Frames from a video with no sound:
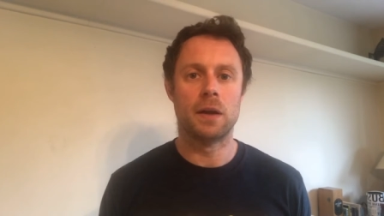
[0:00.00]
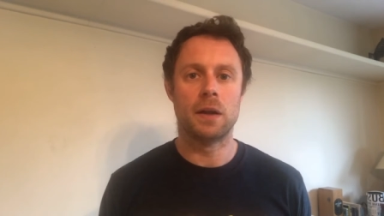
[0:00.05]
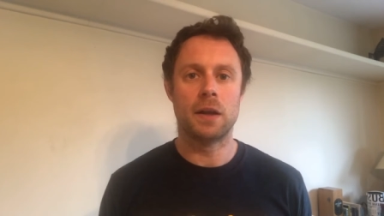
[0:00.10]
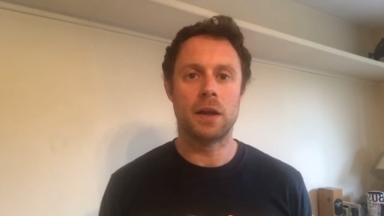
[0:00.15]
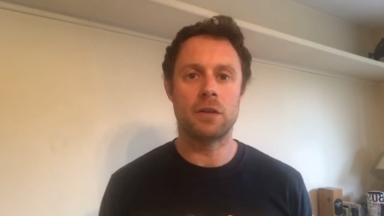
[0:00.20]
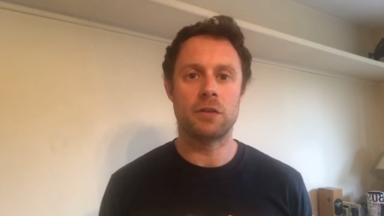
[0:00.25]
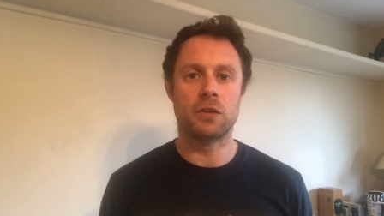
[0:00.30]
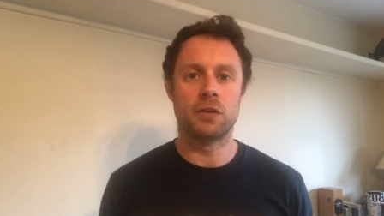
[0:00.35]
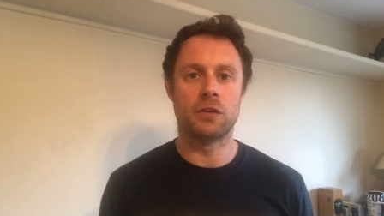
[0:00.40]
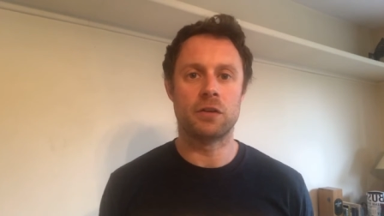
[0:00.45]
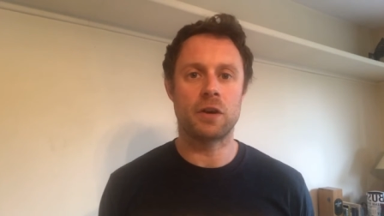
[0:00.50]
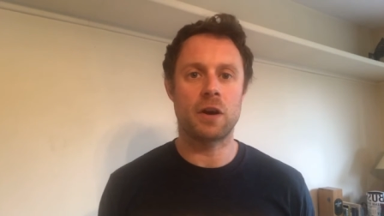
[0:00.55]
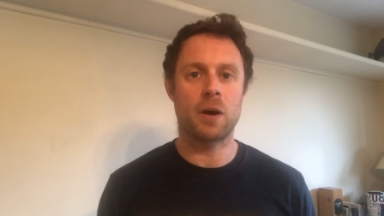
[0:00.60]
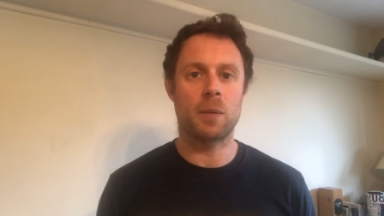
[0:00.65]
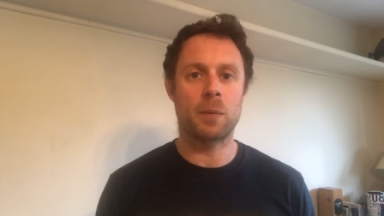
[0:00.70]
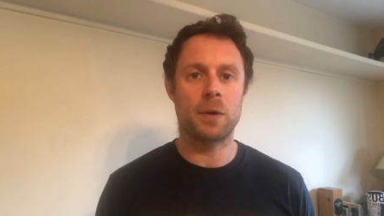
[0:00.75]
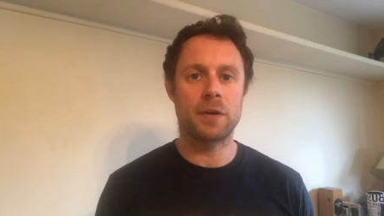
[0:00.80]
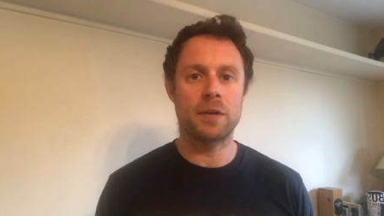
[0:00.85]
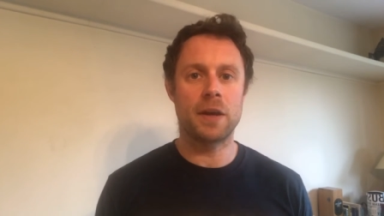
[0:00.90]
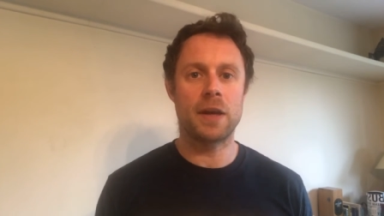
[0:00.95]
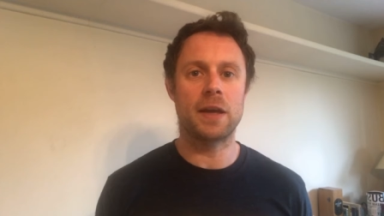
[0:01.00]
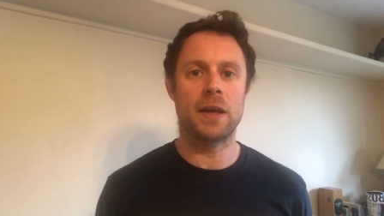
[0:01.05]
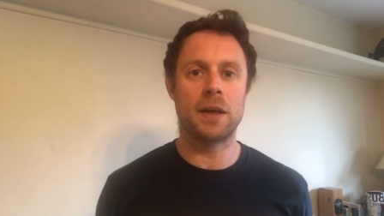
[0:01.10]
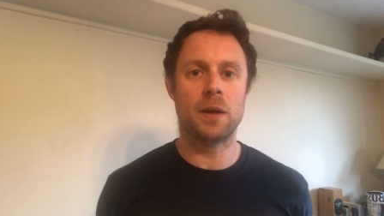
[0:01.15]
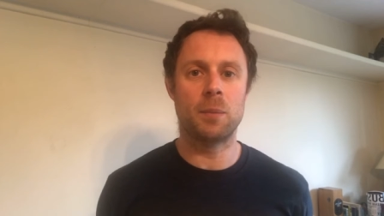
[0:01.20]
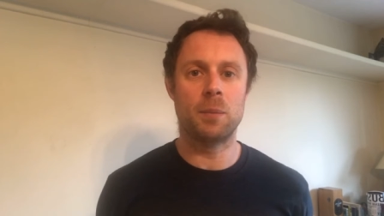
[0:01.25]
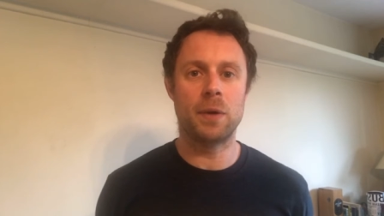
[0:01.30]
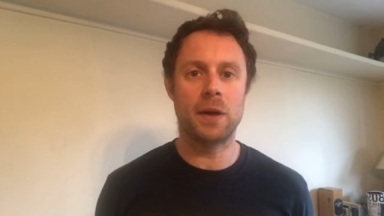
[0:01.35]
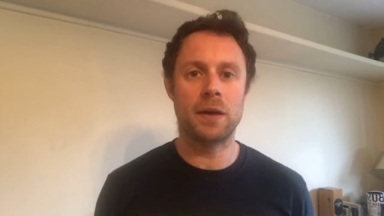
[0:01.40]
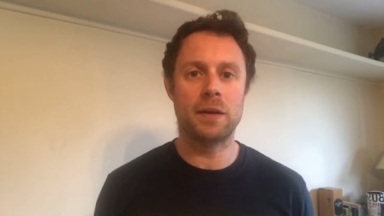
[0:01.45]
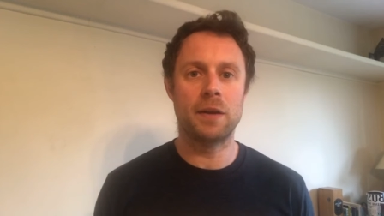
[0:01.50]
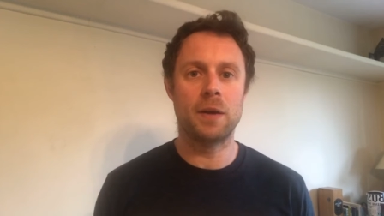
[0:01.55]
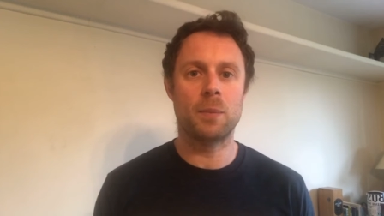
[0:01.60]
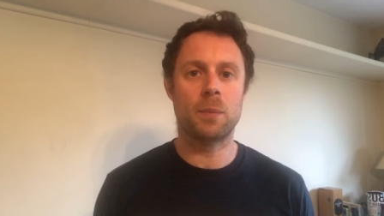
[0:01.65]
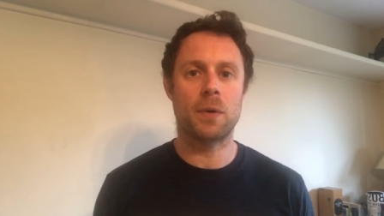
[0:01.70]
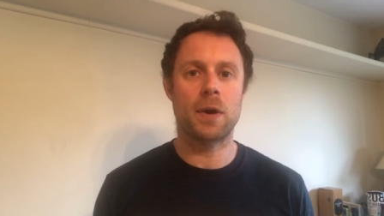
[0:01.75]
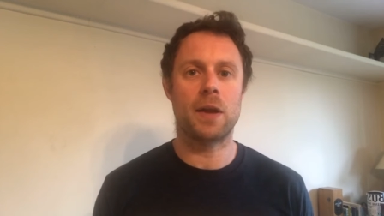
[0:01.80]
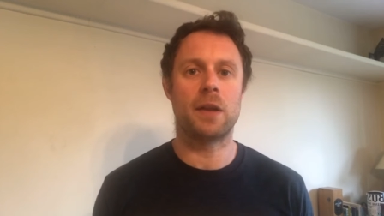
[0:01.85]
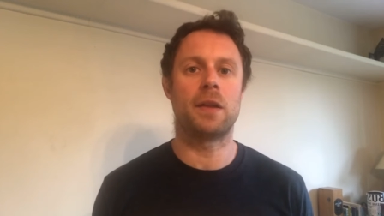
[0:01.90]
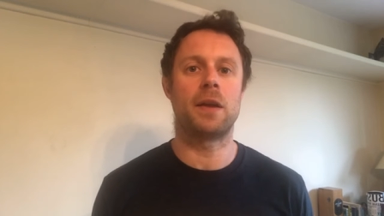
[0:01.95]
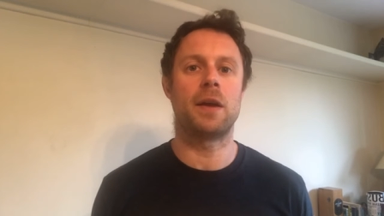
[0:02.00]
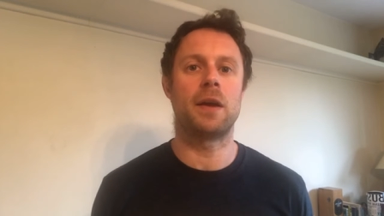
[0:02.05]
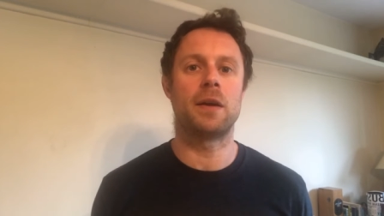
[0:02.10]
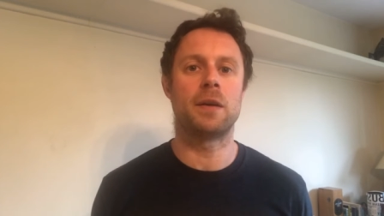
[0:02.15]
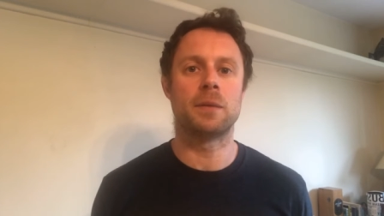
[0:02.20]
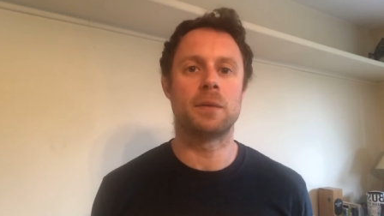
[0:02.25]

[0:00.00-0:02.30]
Let's just start by taking a big deep breath in.